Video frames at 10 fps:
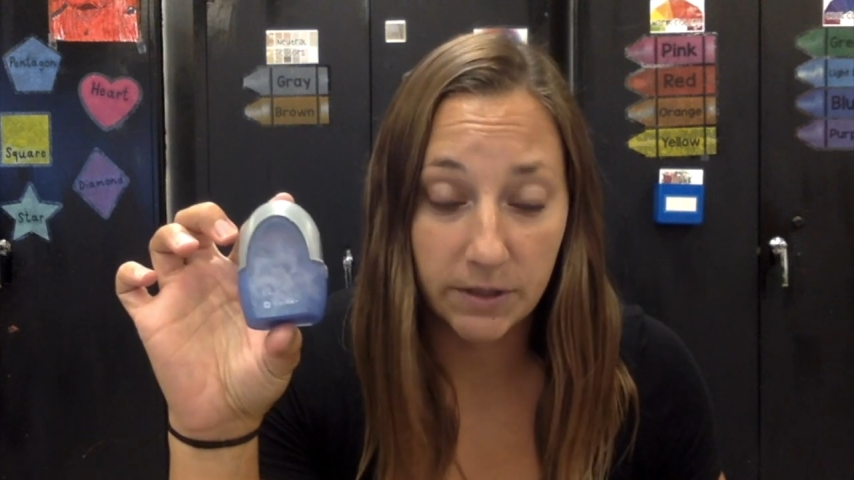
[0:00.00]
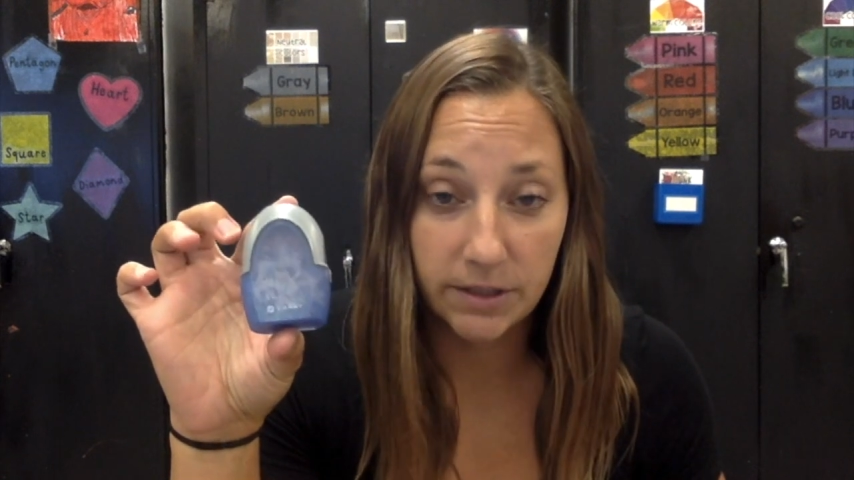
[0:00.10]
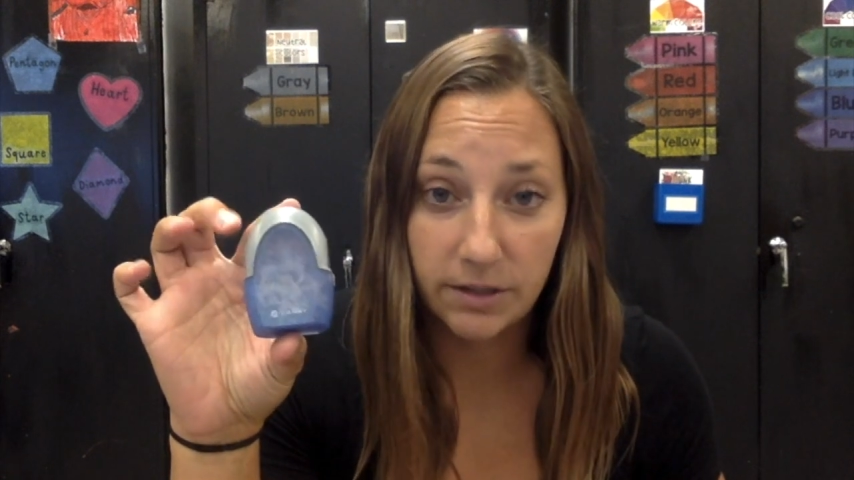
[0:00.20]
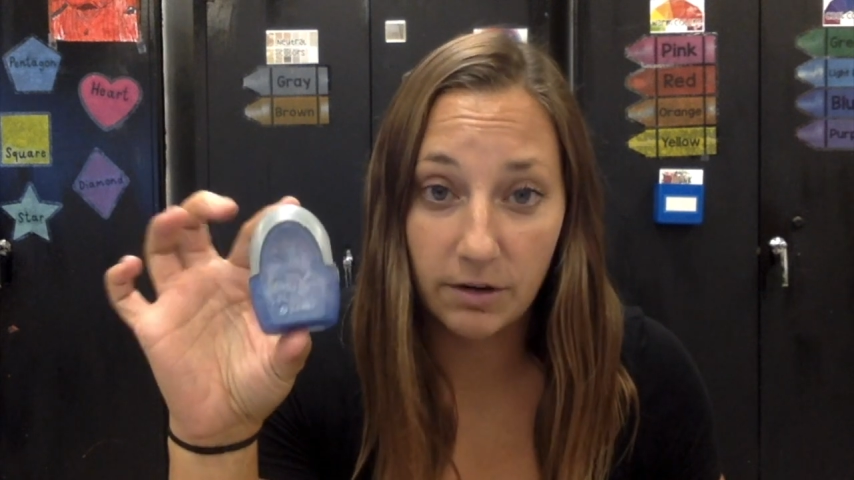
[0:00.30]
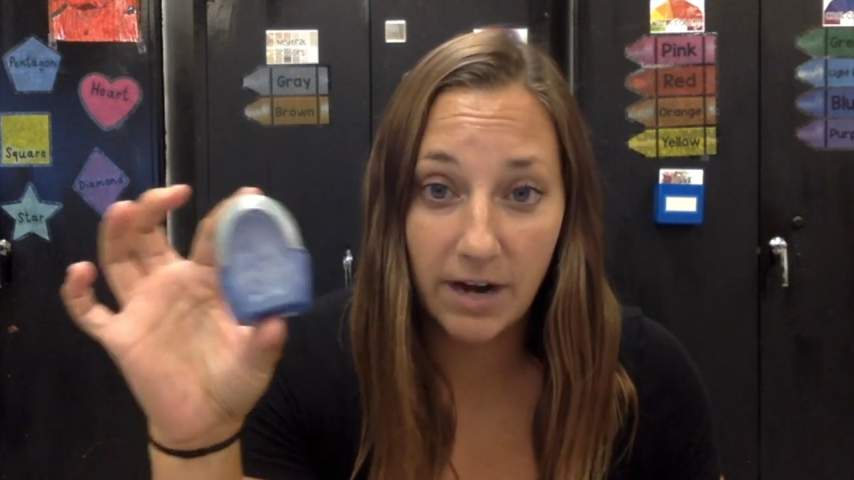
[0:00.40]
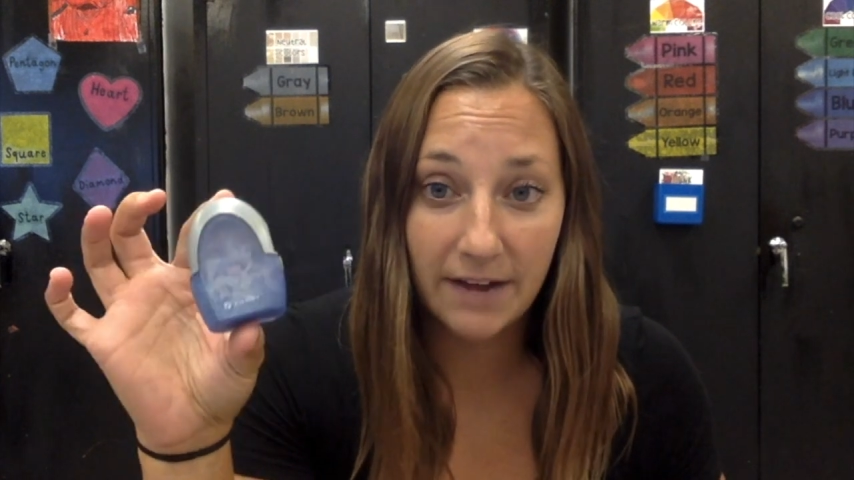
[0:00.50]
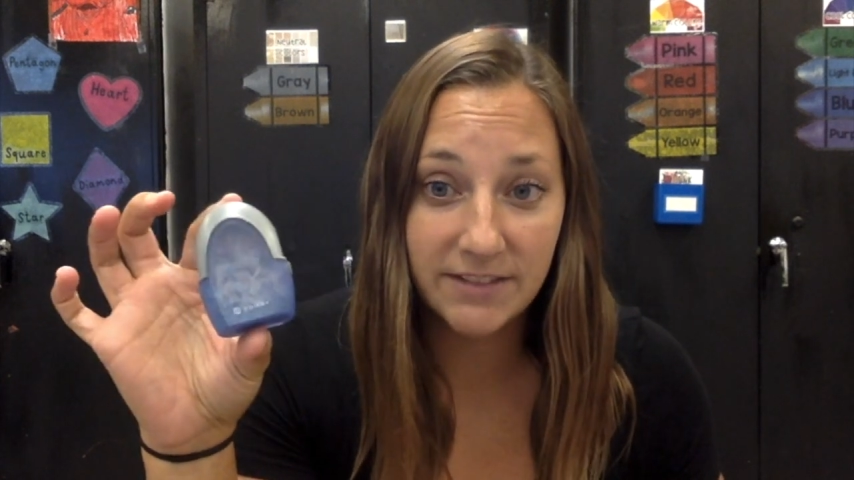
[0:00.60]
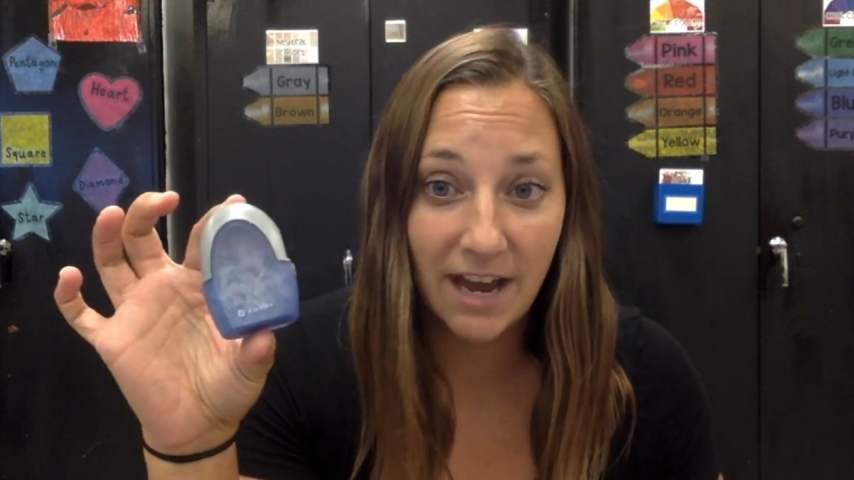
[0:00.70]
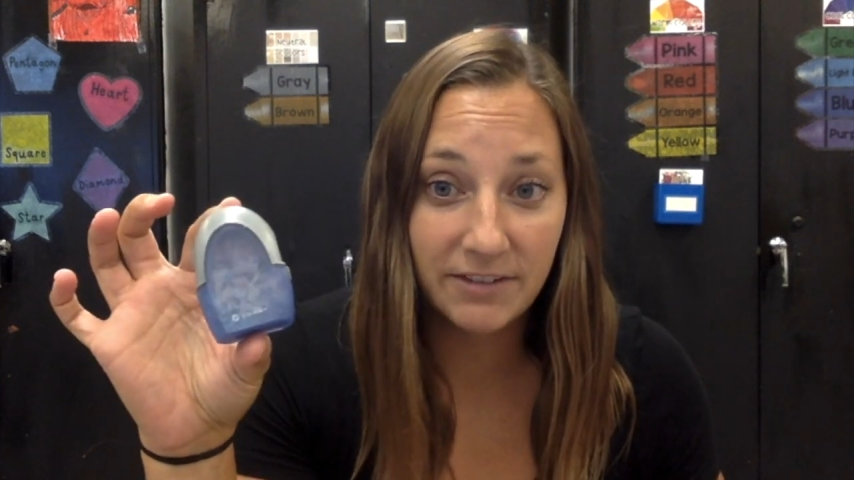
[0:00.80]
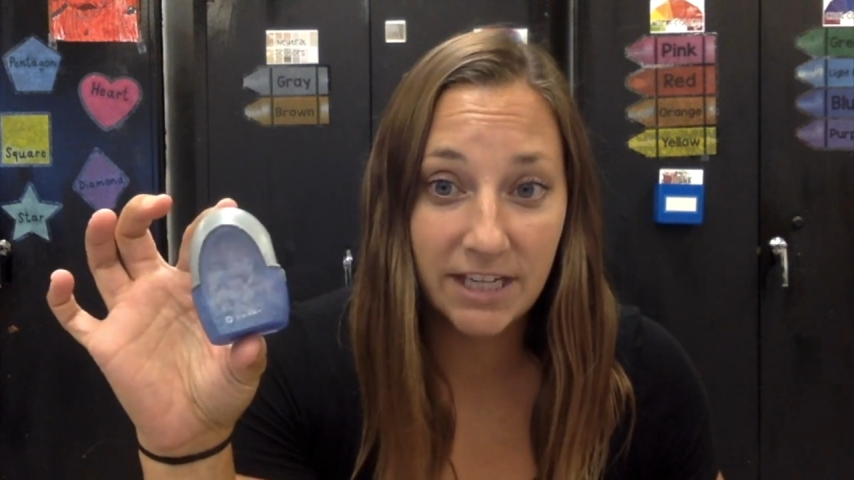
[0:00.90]
You don't have to
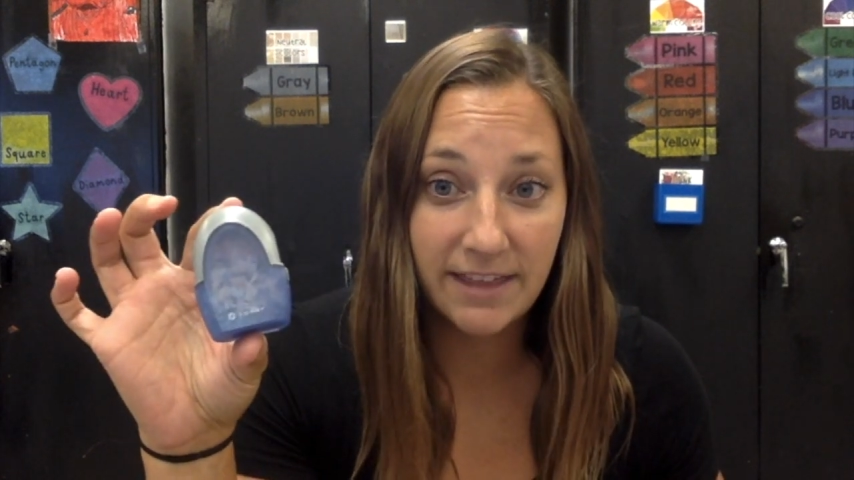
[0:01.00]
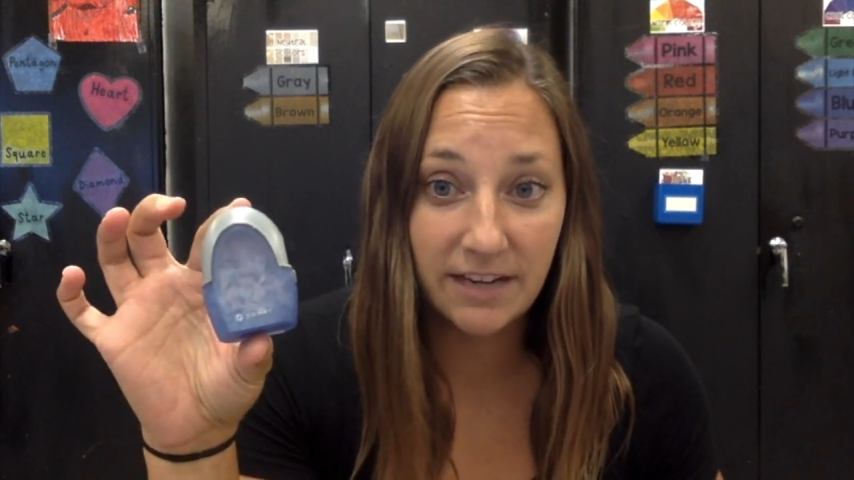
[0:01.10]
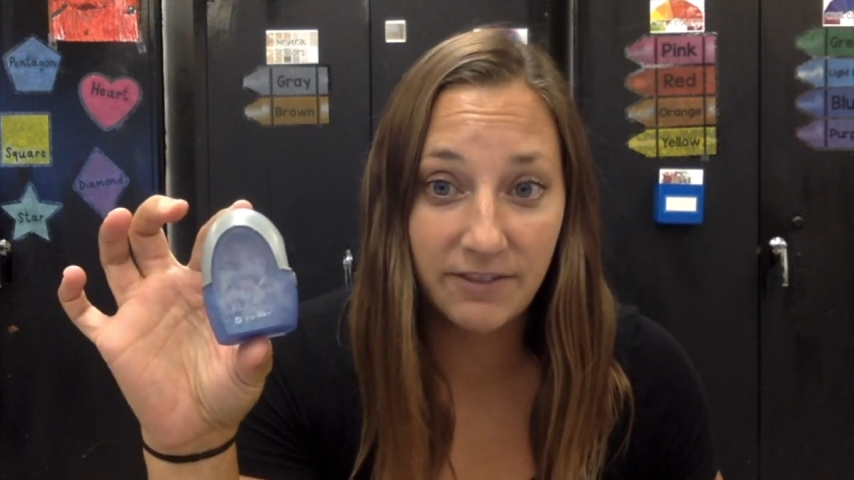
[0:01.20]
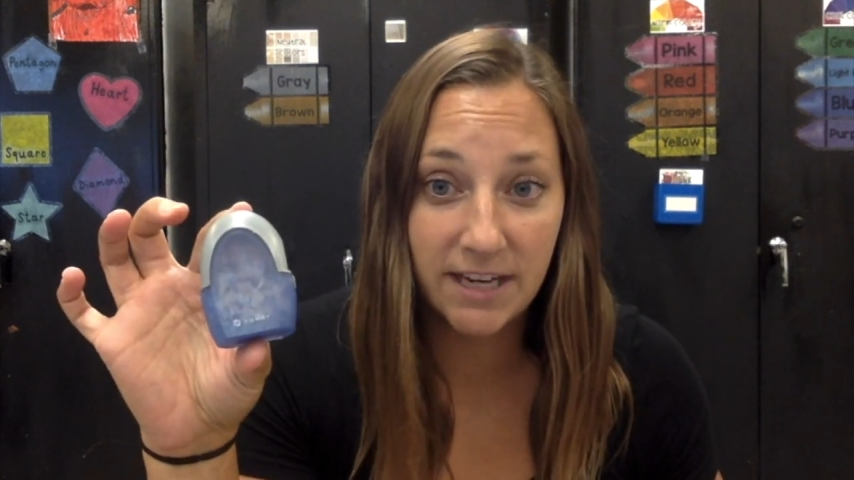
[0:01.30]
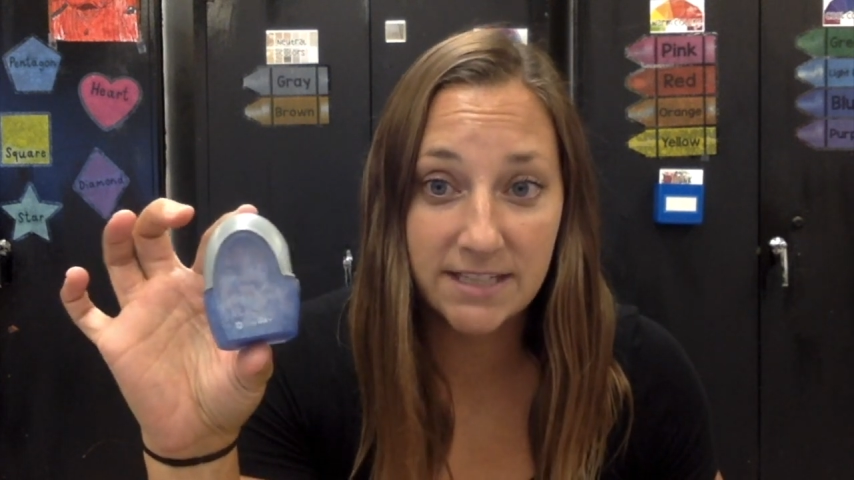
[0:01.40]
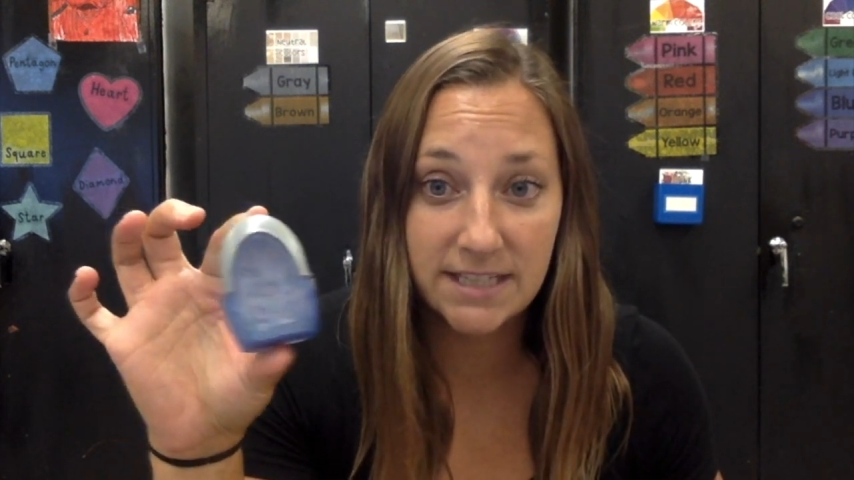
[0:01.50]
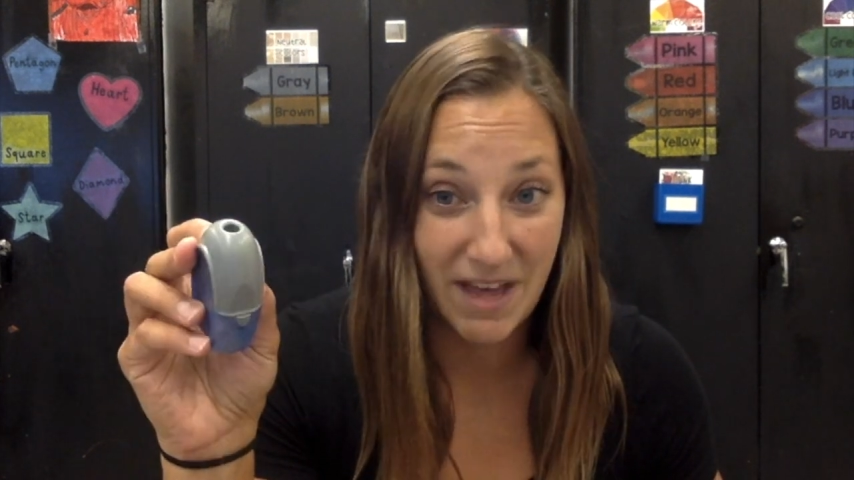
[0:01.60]
have anything fancy.